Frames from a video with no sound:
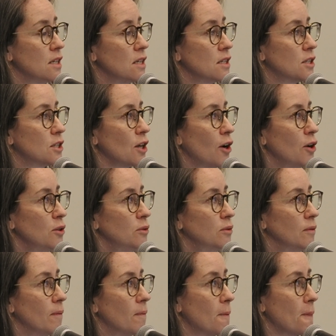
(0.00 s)
So
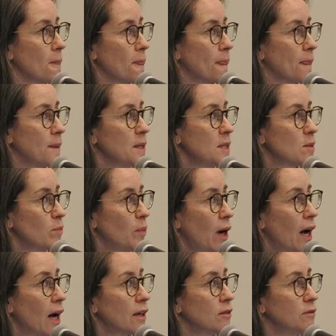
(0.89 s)
this
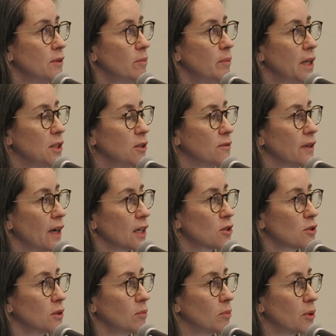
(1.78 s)
part of the
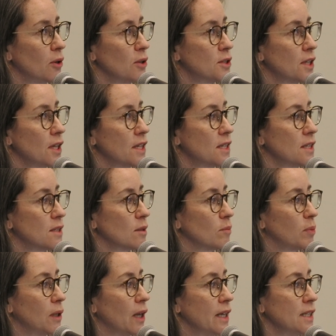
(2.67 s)
manufacturing process is
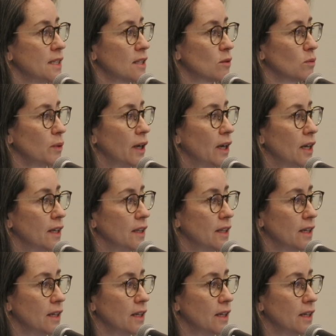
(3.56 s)
a place where